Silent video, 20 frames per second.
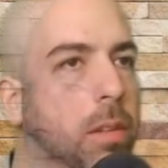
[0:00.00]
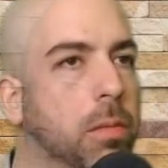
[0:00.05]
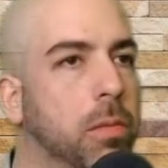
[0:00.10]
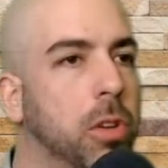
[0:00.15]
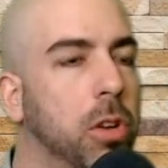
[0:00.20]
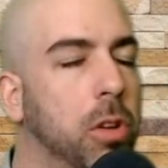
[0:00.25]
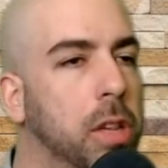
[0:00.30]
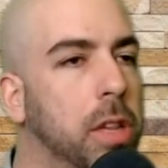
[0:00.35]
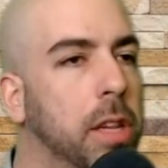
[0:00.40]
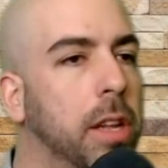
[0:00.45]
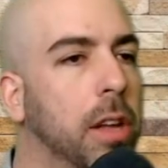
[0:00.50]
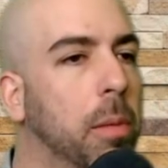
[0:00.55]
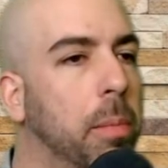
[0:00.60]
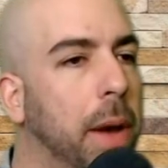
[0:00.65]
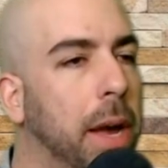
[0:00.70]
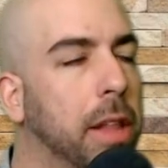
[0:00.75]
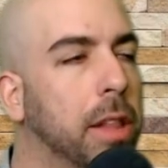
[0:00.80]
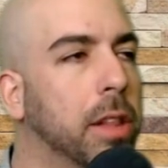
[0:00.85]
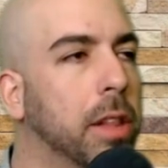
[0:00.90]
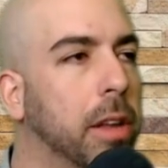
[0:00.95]
you still
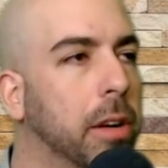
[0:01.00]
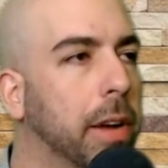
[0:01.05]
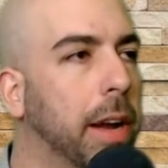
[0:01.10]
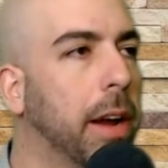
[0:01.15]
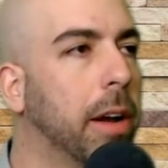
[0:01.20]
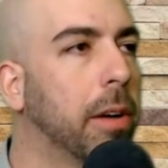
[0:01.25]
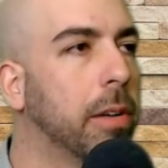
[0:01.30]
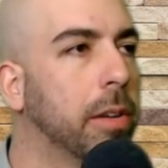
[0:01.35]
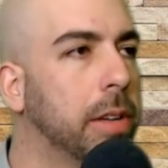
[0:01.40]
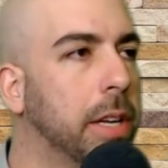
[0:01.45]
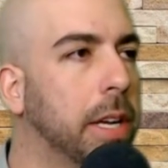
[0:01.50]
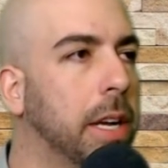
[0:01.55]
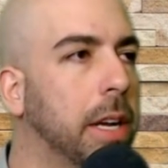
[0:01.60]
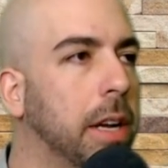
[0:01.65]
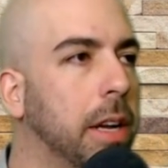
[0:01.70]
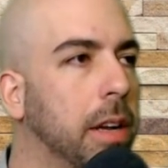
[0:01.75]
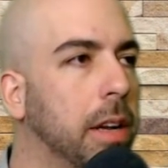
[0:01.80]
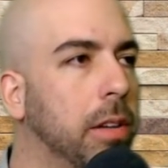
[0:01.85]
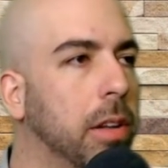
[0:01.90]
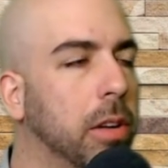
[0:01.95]
basically are
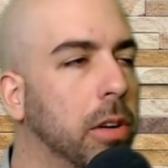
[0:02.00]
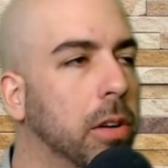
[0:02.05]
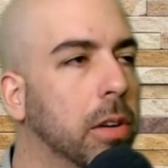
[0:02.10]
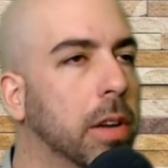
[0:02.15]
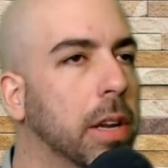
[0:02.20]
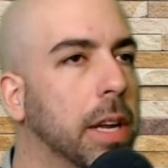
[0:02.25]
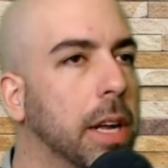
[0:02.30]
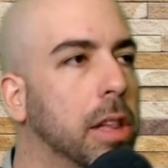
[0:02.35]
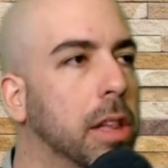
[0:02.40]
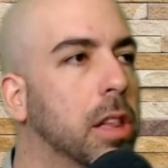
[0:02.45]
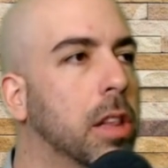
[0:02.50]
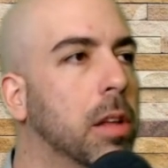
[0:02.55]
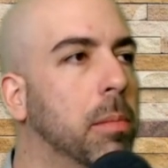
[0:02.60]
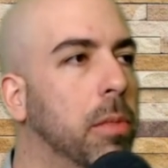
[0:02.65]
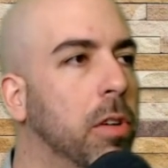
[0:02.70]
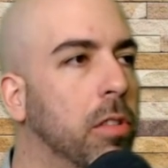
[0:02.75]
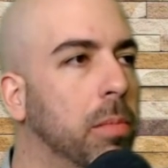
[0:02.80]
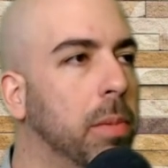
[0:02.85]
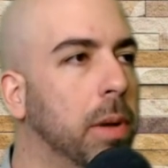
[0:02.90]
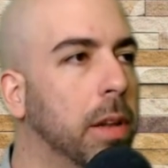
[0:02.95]
guaranteed that you're going to get some
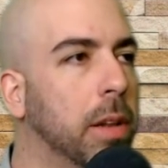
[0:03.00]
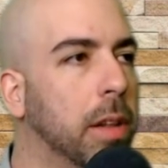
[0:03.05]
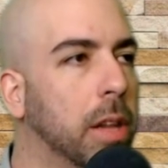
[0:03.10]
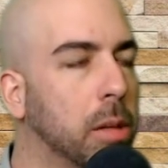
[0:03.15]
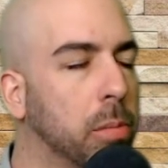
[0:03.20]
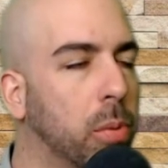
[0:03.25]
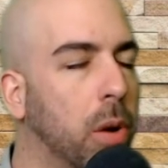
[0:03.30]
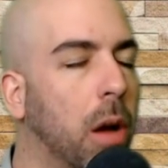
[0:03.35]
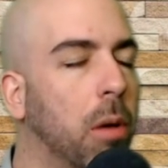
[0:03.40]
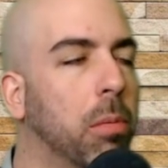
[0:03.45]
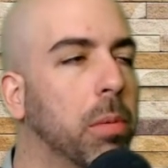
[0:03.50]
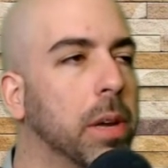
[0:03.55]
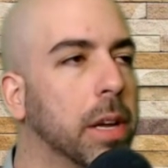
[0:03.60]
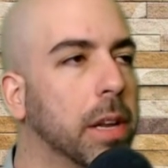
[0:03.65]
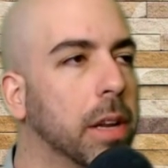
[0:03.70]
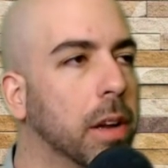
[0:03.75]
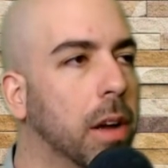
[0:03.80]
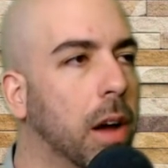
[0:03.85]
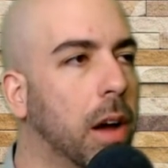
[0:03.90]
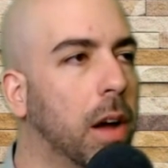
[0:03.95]
movement that's probably
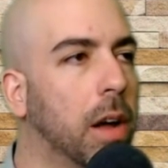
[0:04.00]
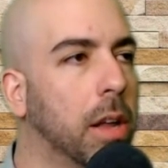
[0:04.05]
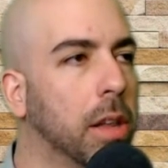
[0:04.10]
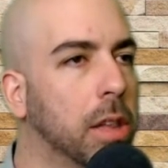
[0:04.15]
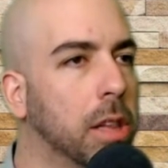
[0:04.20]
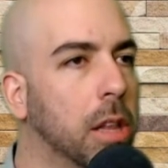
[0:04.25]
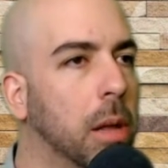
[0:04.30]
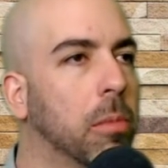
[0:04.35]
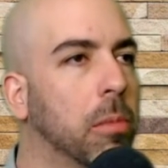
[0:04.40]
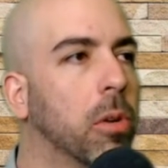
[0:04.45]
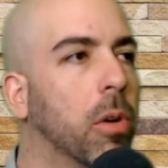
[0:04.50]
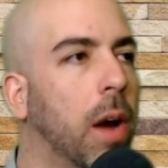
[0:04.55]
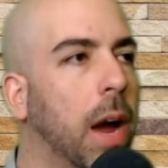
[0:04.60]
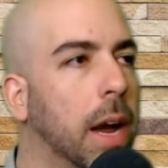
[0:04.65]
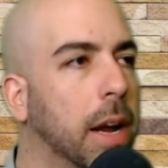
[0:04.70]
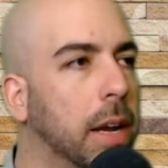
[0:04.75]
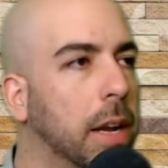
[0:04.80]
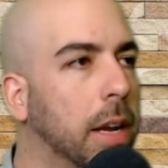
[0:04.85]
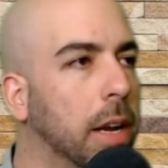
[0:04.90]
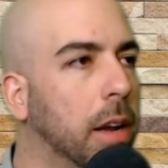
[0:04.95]
going to cause some
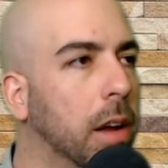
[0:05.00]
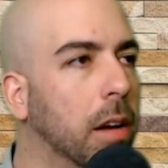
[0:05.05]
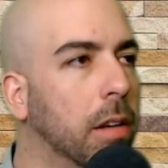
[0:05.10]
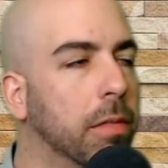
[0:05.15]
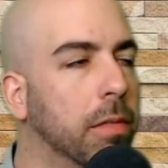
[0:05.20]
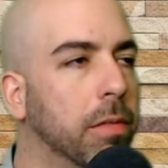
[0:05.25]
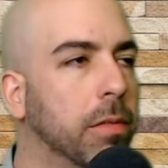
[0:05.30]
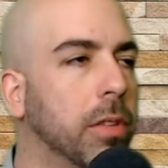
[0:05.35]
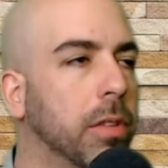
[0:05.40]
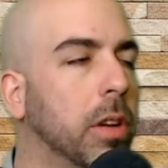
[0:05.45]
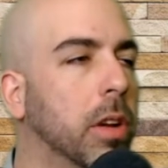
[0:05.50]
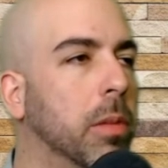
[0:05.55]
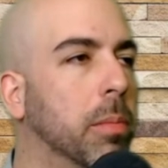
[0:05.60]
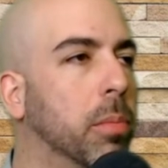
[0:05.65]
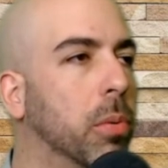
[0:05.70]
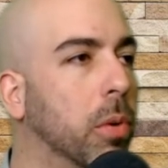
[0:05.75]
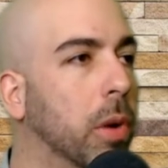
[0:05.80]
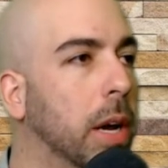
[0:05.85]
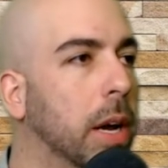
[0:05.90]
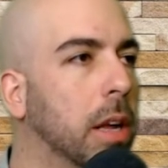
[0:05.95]
cracking of,
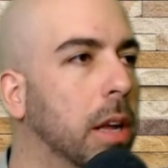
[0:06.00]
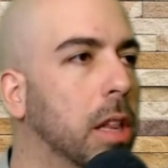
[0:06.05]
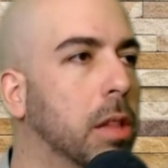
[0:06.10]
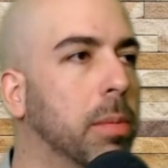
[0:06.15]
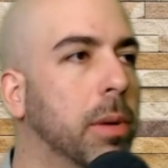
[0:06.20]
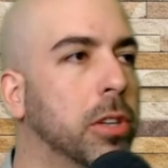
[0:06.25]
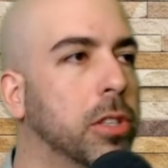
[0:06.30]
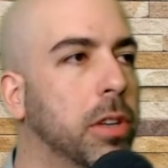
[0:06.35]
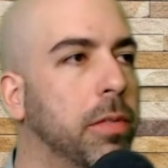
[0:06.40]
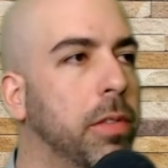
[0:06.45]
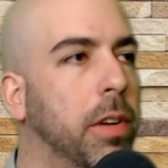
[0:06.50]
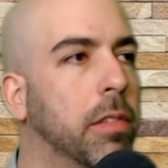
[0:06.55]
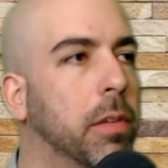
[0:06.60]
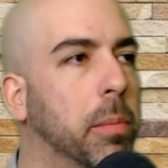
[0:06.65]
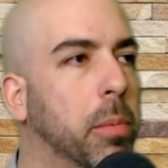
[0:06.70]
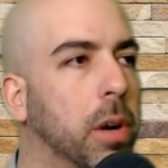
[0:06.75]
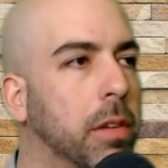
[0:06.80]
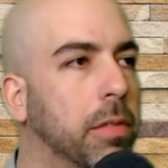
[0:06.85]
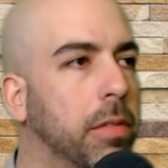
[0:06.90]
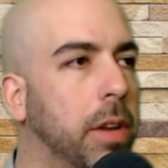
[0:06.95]
brick, especially if you have a
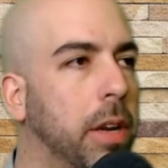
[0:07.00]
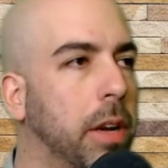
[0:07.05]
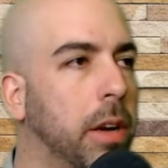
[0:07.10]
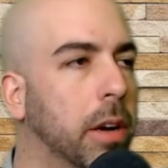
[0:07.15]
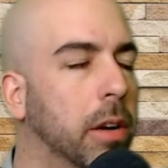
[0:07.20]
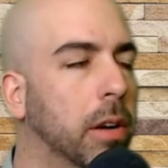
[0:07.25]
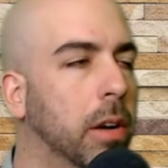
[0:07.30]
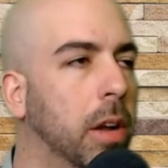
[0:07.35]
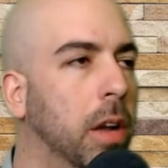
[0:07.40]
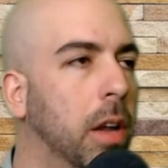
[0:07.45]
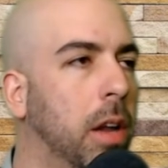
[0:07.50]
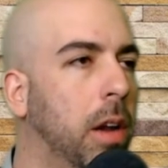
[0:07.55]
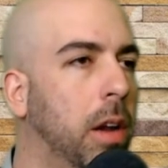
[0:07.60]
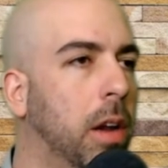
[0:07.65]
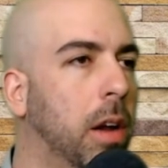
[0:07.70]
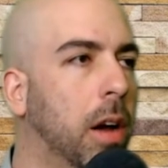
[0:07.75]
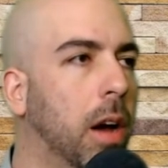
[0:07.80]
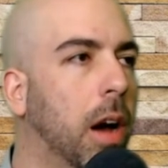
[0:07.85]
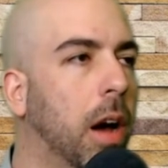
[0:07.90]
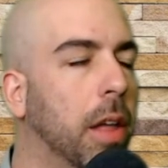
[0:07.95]
brick veneer
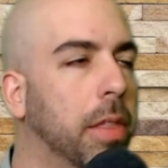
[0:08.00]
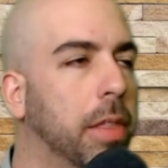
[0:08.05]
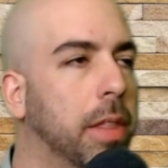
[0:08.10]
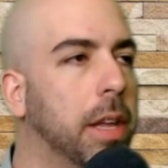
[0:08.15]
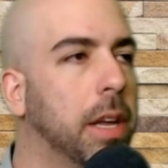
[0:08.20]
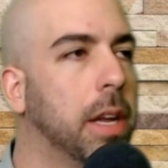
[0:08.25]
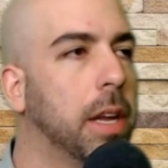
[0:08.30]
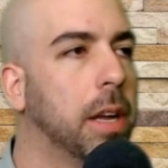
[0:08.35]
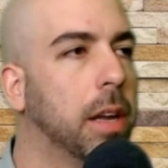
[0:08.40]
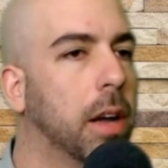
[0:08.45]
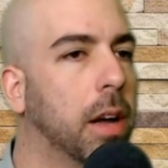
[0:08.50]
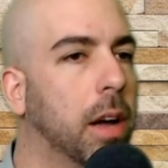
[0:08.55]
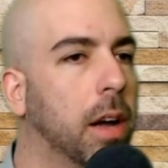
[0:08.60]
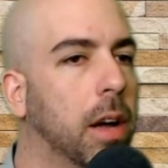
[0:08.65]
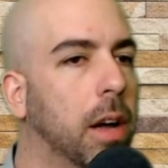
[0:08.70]
on the